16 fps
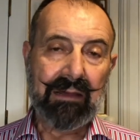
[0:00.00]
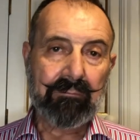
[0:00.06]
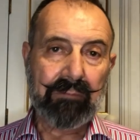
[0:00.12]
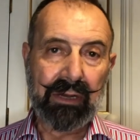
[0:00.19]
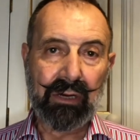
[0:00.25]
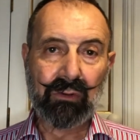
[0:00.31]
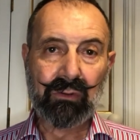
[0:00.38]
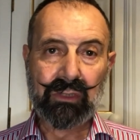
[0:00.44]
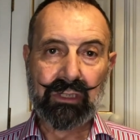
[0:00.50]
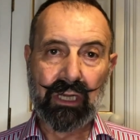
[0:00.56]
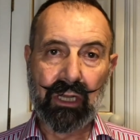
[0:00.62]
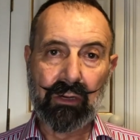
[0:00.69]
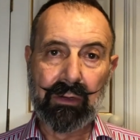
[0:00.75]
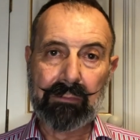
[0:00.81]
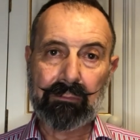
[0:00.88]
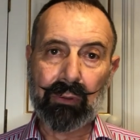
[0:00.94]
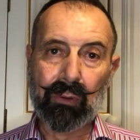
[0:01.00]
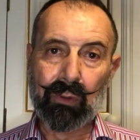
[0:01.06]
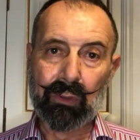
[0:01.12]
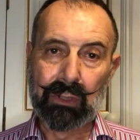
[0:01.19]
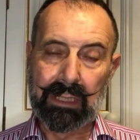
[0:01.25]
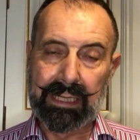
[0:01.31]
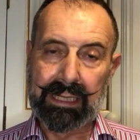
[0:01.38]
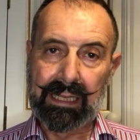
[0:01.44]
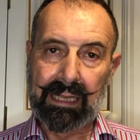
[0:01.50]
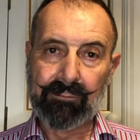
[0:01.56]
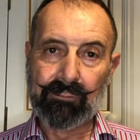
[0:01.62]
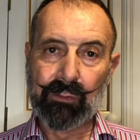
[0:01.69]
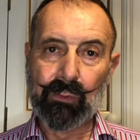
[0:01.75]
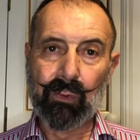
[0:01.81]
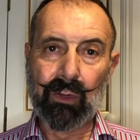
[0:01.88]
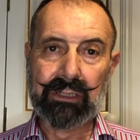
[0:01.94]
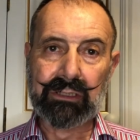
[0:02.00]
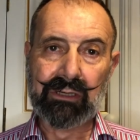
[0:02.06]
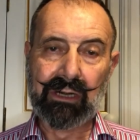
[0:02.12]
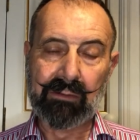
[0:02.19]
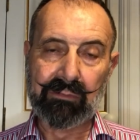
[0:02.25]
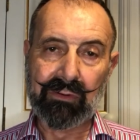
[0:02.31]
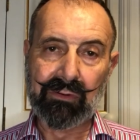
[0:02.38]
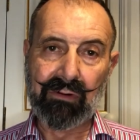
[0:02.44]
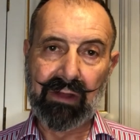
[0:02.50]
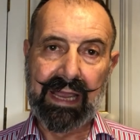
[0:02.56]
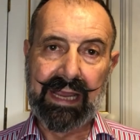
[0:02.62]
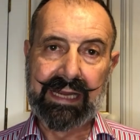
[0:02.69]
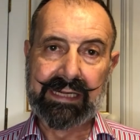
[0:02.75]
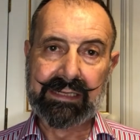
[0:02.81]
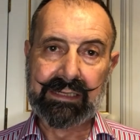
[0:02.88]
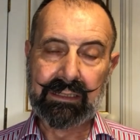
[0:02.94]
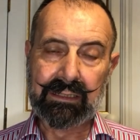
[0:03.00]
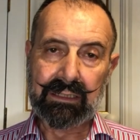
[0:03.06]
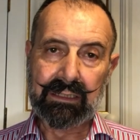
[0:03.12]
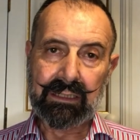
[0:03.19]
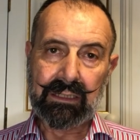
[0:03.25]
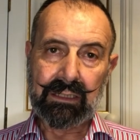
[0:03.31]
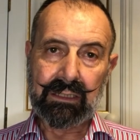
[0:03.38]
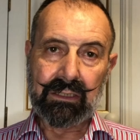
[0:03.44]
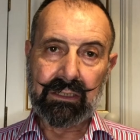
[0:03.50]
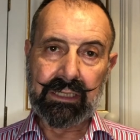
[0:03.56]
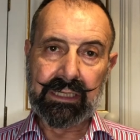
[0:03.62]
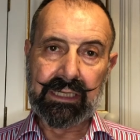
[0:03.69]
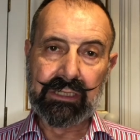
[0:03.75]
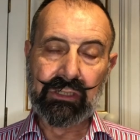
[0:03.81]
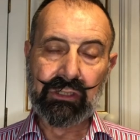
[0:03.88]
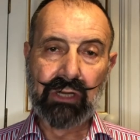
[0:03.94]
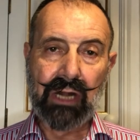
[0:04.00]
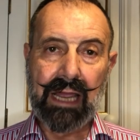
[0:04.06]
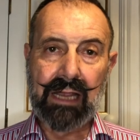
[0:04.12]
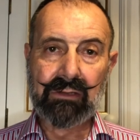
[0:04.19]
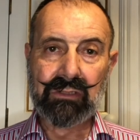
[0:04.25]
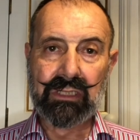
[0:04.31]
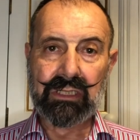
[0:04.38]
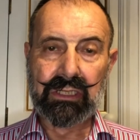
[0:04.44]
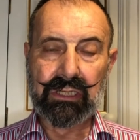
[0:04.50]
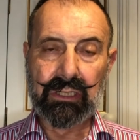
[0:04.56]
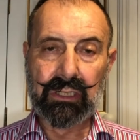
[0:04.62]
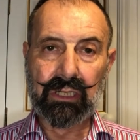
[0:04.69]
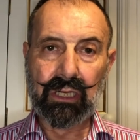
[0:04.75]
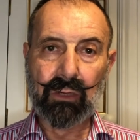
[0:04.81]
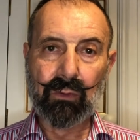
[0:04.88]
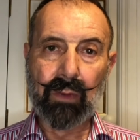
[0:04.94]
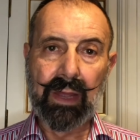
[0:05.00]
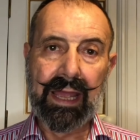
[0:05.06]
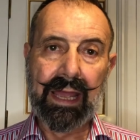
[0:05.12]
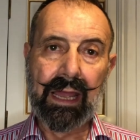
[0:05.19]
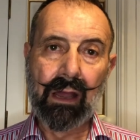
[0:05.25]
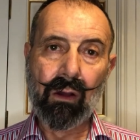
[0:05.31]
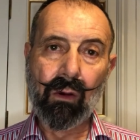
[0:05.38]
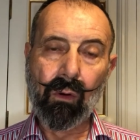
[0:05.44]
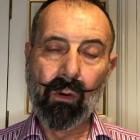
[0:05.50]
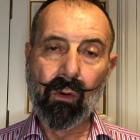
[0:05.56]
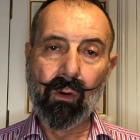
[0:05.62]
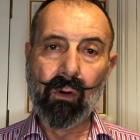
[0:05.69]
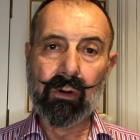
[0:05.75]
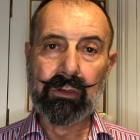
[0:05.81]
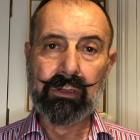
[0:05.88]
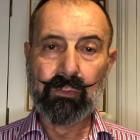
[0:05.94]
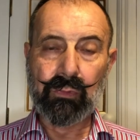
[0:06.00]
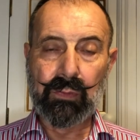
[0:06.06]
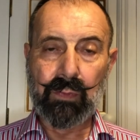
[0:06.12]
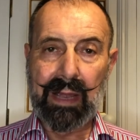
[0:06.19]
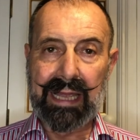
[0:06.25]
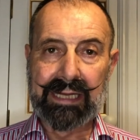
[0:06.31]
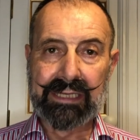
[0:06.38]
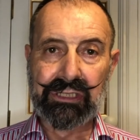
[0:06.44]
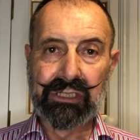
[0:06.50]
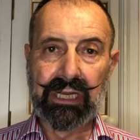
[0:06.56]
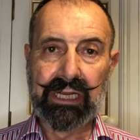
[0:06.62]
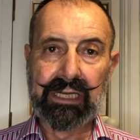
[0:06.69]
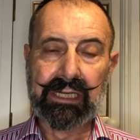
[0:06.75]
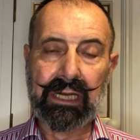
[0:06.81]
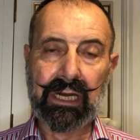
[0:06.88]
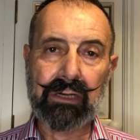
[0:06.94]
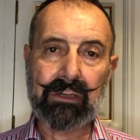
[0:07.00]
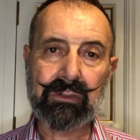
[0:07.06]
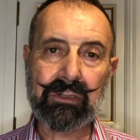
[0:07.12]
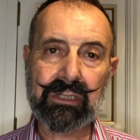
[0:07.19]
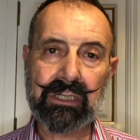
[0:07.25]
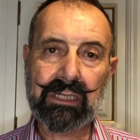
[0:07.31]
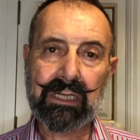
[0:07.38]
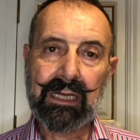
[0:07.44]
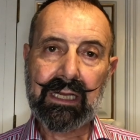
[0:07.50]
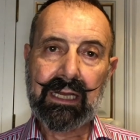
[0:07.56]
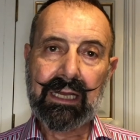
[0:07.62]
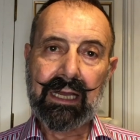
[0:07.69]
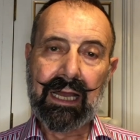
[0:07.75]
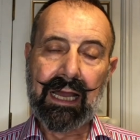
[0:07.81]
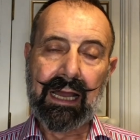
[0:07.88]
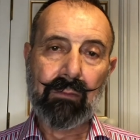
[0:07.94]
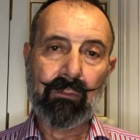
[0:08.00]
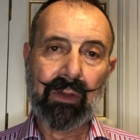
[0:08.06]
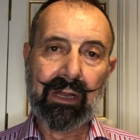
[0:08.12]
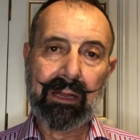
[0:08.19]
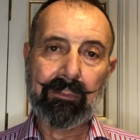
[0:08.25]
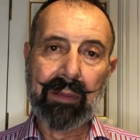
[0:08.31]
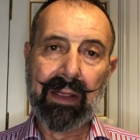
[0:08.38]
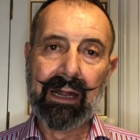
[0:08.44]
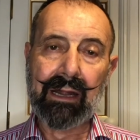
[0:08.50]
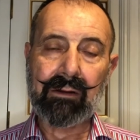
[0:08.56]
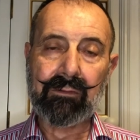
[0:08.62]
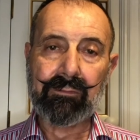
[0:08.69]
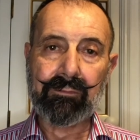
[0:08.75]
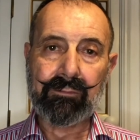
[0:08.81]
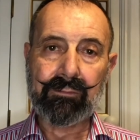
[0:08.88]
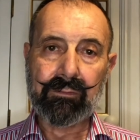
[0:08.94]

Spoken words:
But also importantly, if you want to upgrade the trousers that you're going to wear, or you wear chinos with a pair of